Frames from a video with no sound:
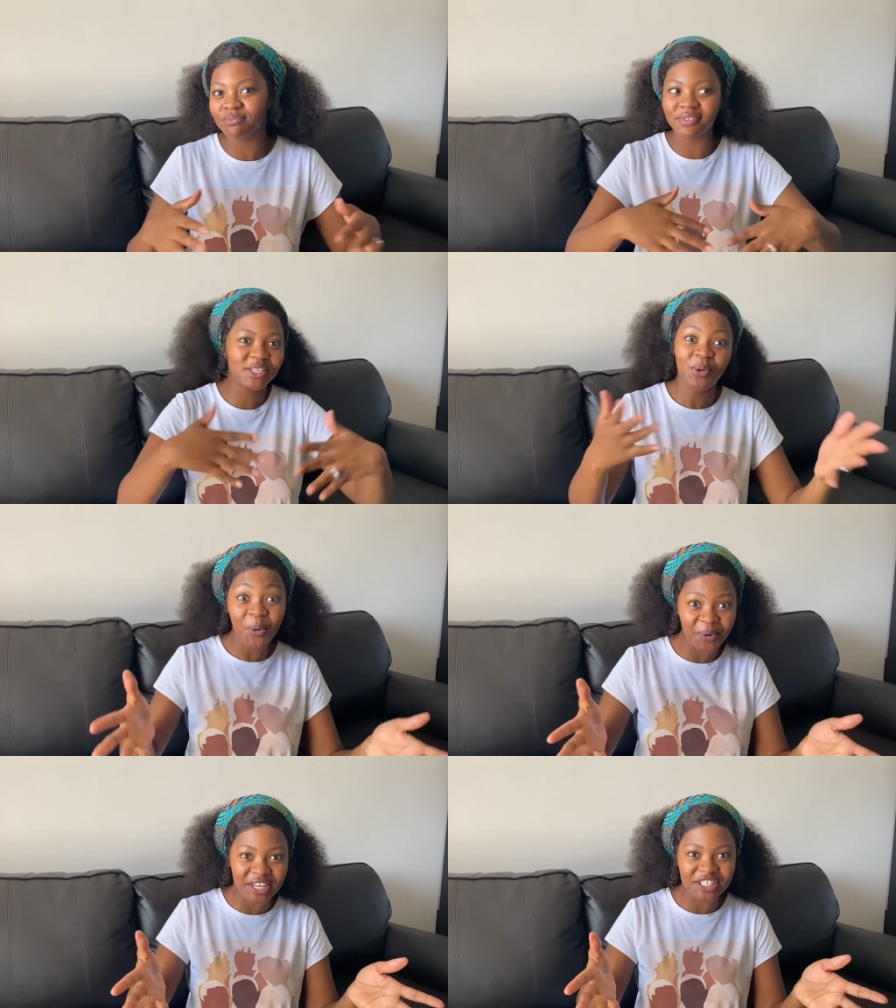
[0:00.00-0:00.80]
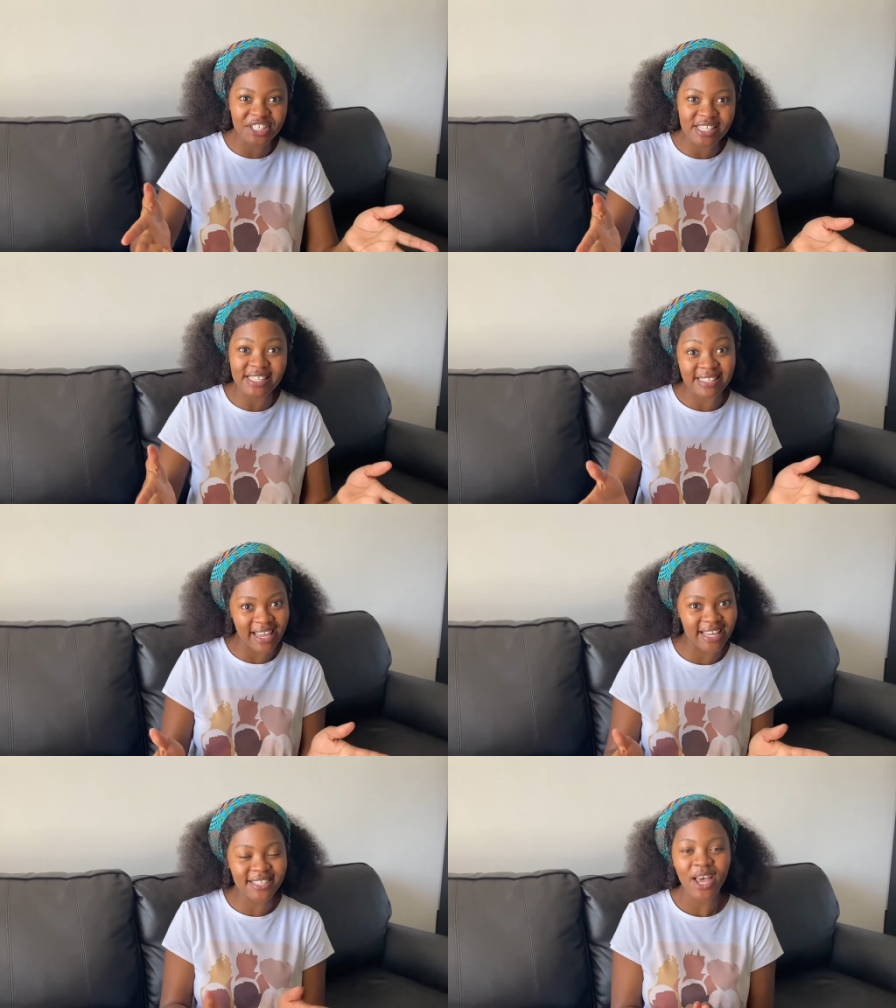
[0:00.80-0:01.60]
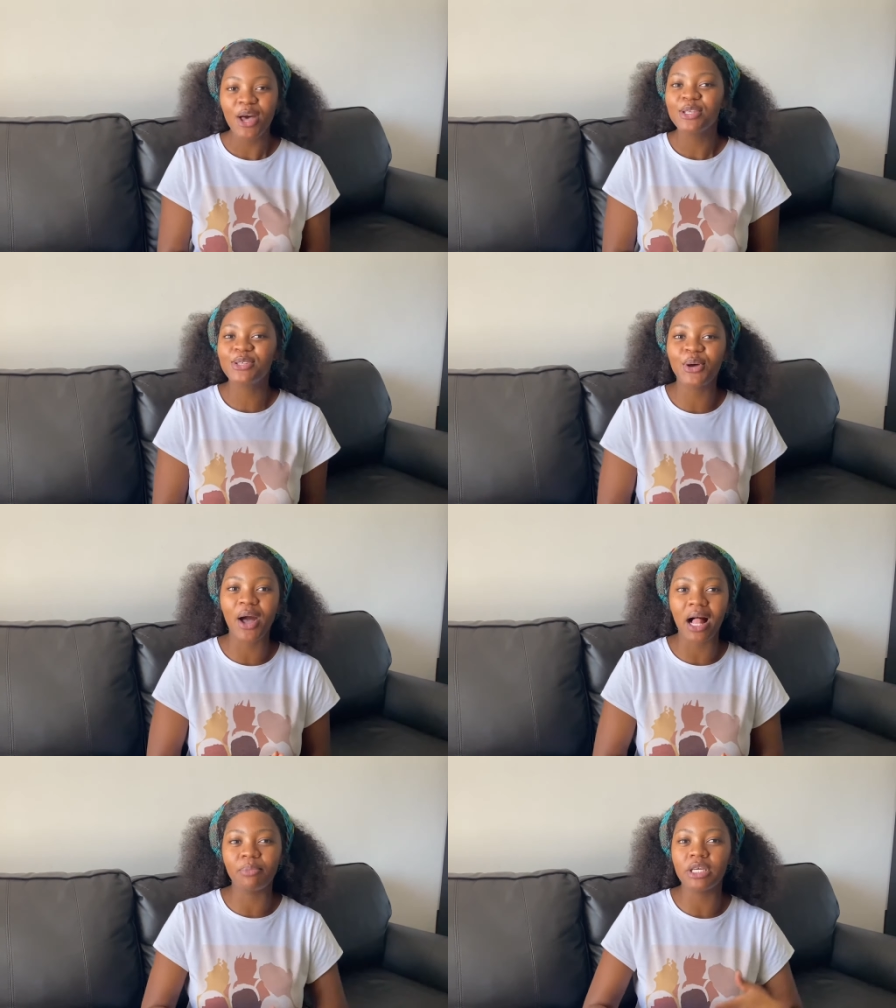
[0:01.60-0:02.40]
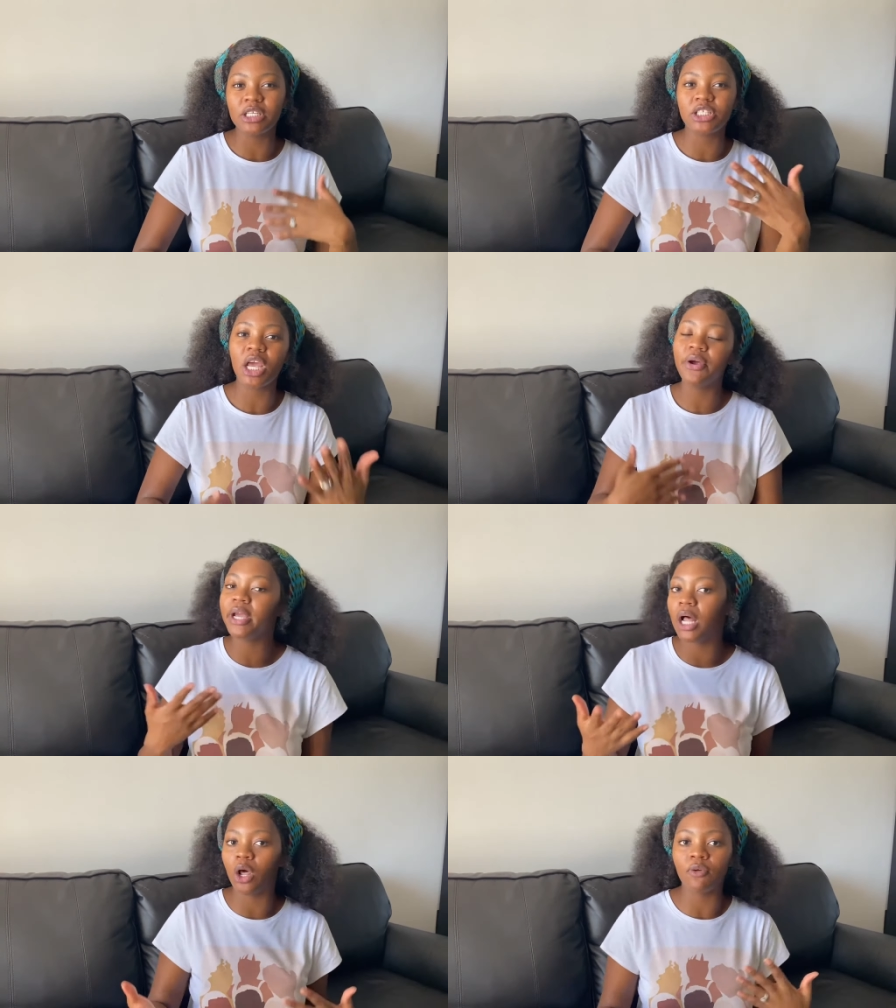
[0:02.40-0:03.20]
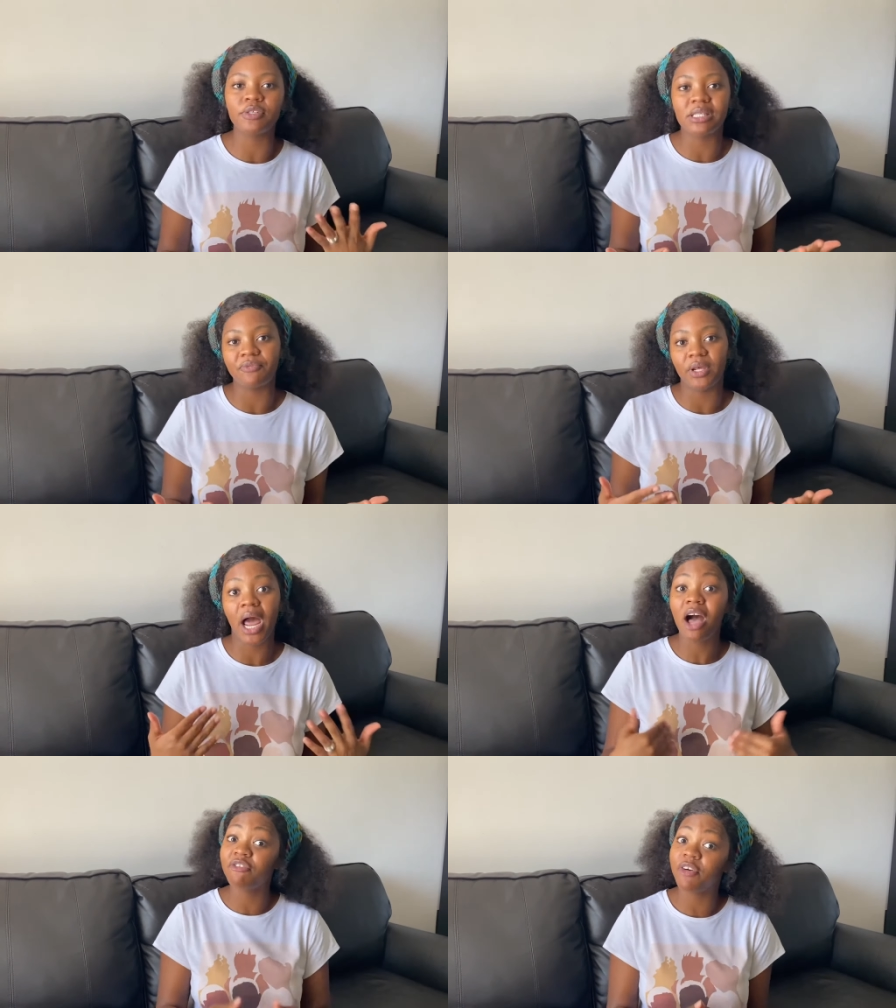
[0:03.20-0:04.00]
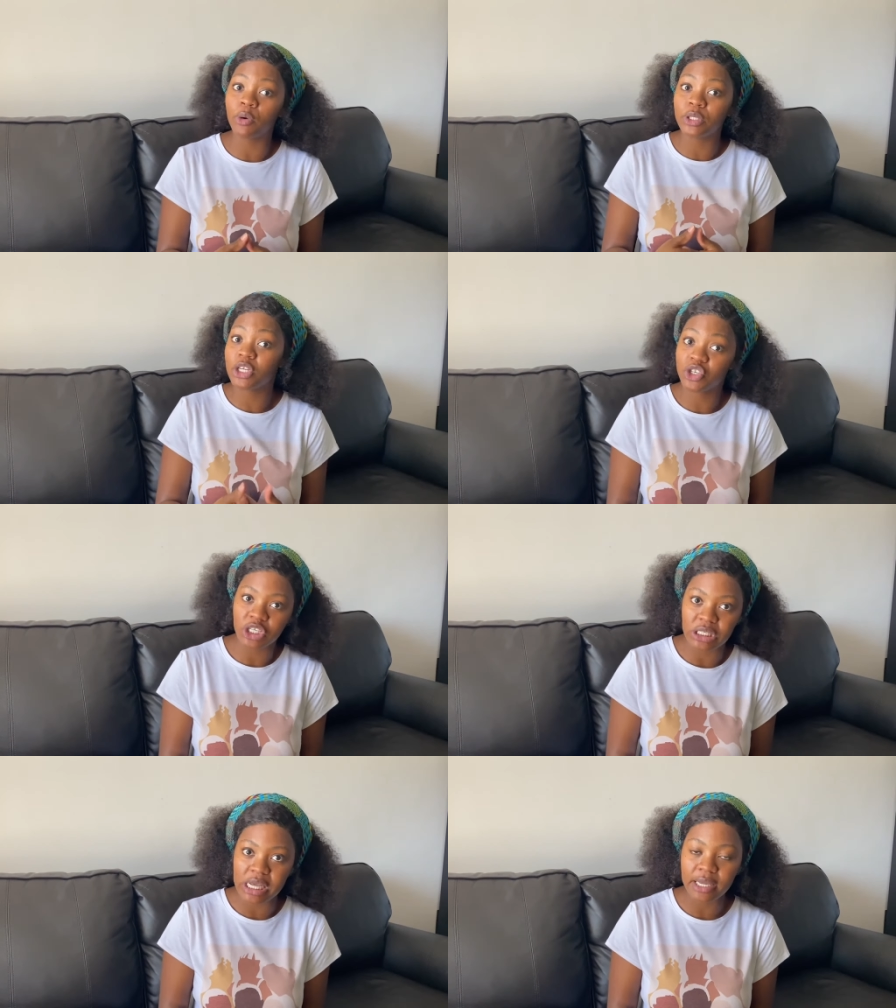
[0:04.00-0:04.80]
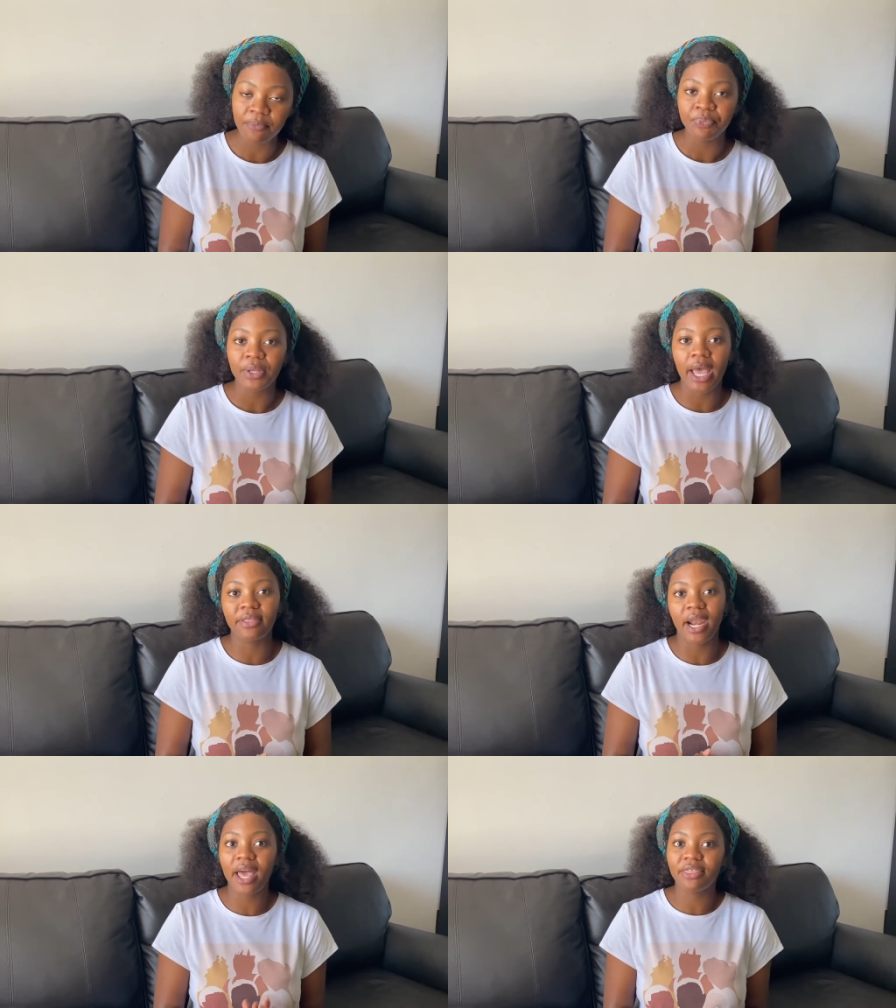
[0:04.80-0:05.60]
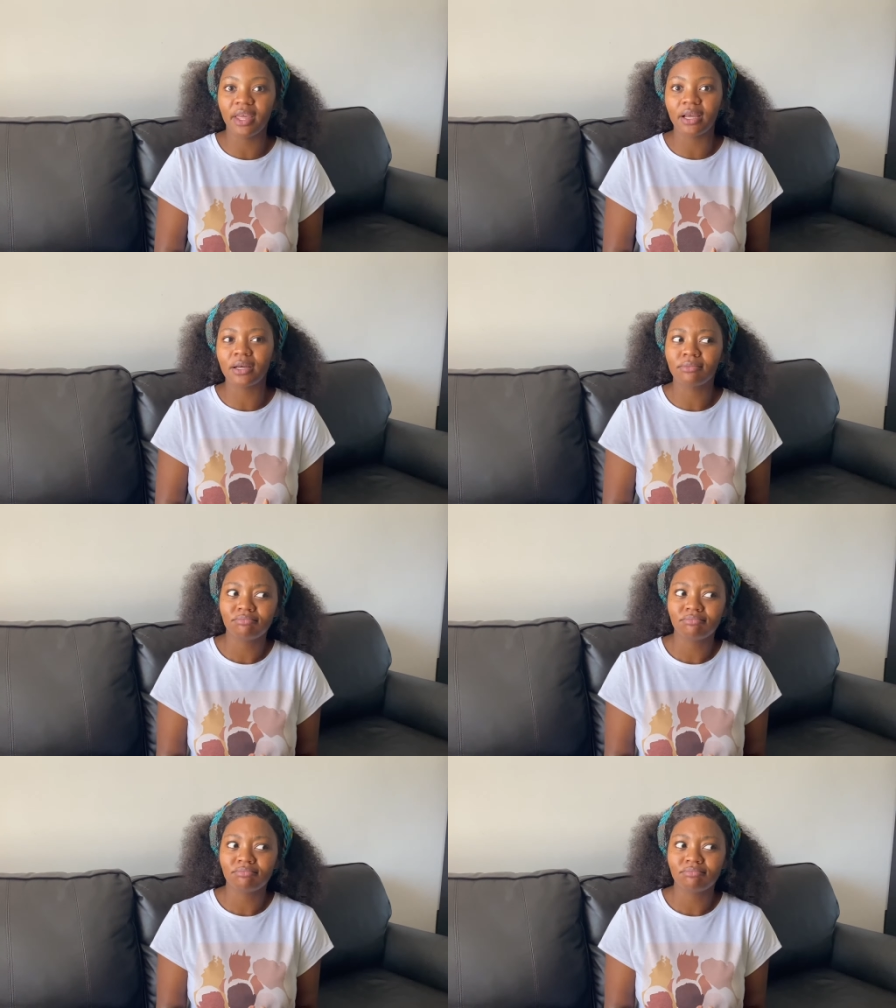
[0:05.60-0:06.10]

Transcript: there's no questions yet, so I'll be sharing a lot of stuff that I've found interesting and that I think,